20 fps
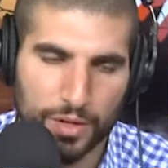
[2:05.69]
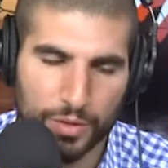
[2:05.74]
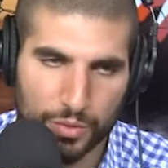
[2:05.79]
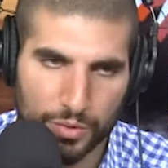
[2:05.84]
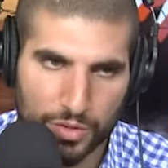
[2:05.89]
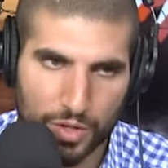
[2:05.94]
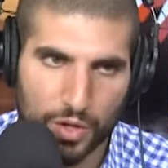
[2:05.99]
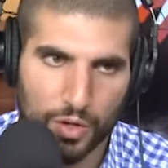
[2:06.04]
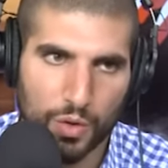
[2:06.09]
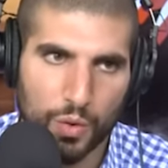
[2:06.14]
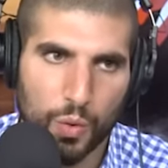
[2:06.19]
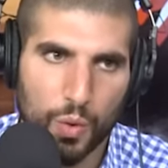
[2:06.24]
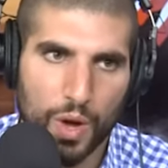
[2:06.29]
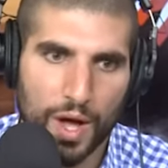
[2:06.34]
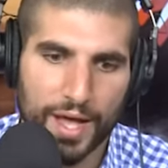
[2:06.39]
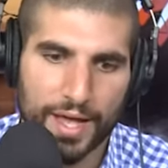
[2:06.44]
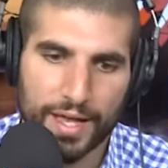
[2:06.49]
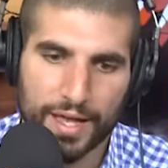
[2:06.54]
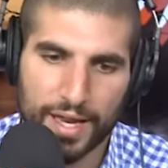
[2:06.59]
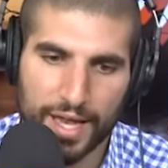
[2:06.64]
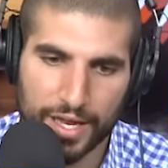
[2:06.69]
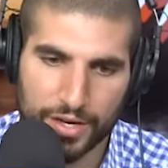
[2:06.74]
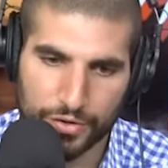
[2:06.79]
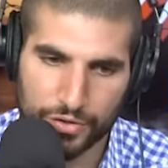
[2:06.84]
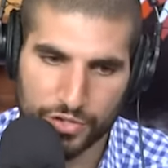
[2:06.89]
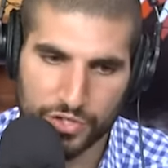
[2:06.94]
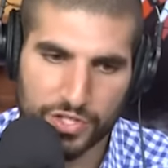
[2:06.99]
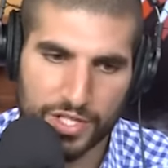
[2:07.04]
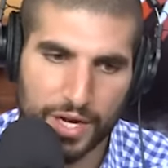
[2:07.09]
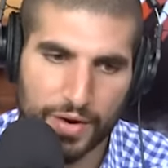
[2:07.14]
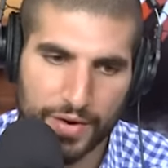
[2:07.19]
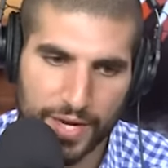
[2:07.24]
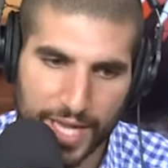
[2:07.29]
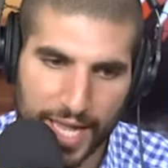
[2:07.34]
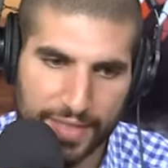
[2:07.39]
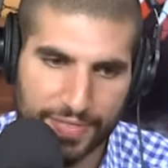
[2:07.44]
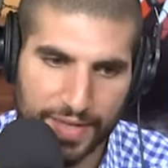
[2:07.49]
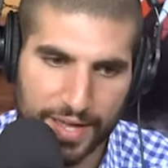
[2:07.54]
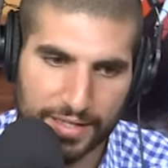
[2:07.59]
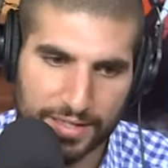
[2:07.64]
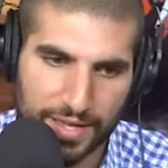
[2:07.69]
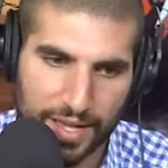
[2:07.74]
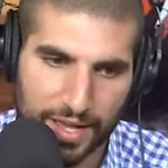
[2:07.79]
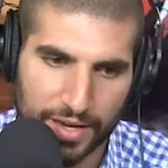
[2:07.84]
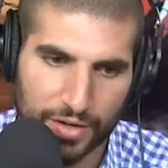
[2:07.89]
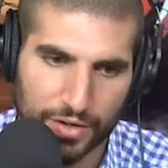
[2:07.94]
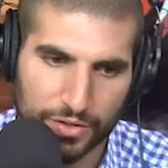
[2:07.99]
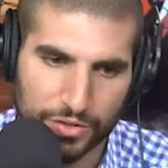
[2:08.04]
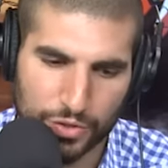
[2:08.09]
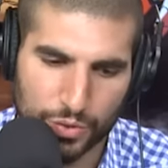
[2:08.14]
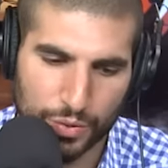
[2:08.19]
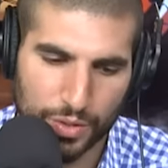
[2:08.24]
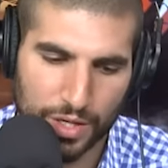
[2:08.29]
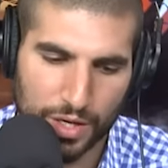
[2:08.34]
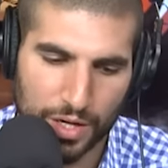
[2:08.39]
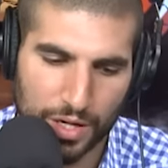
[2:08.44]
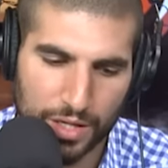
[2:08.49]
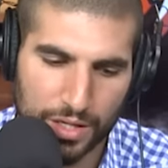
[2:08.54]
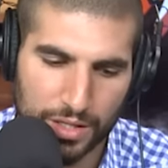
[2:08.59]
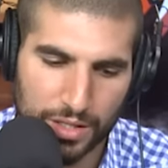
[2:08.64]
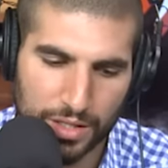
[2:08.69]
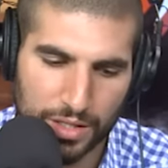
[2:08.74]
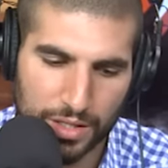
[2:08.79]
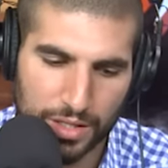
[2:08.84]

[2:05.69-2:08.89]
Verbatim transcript: It was all quiet, and you're staring at that title. Do you recall?